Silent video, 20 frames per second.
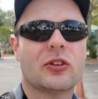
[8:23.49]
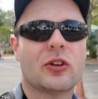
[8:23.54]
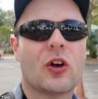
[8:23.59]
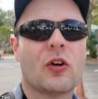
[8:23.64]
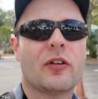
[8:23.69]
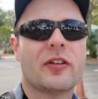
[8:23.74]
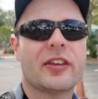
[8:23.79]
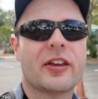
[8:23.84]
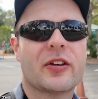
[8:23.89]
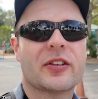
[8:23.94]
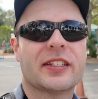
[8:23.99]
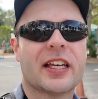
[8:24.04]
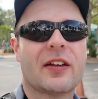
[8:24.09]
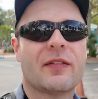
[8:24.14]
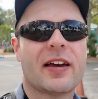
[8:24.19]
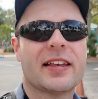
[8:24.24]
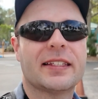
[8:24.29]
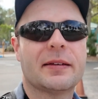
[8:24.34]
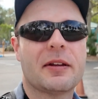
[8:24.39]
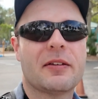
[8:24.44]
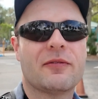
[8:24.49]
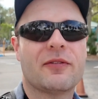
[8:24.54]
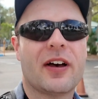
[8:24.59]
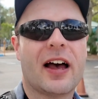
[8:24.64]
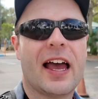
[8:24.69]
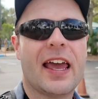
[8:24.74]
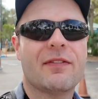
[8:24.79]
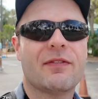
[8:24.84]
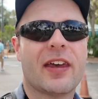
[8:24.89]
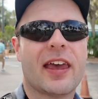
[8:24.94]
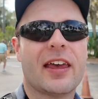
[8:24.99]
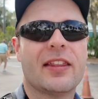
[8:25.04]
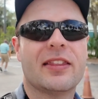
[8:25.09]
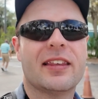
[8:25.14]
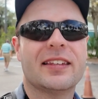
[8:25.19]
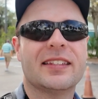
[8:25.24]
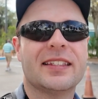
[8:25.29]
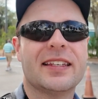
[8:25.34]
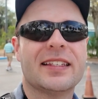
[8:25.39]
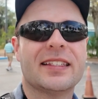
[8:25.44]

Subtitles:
over the other side of I-75, and this